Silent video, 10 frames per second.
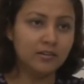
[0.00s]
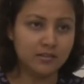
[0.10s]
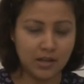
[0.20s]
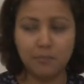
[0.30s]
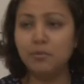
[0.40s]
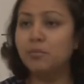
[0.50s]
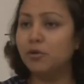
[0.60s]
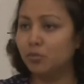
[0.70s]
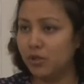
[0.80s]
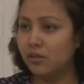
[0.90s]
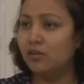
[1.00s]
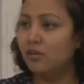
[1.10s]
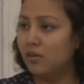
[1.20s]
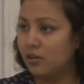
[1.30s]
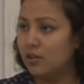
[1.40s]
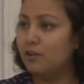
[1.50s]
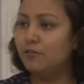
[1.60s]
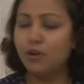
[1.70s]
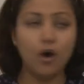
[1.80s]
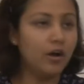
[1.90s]
some people will live
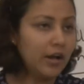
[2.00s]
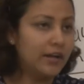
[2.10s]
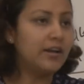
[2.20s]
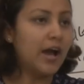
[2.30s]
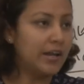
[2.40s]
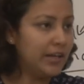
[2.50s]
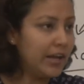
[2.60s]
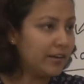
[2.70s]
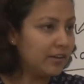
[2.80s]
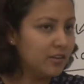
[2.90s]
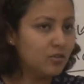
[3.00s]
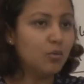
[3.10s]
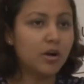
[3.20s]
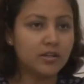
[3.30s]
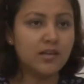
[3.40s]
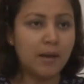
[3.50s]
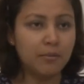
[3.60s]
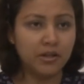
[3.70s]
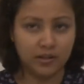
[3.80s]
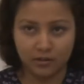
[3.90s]
long and die late. So, what is
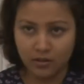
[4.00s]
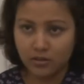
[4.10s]
happening?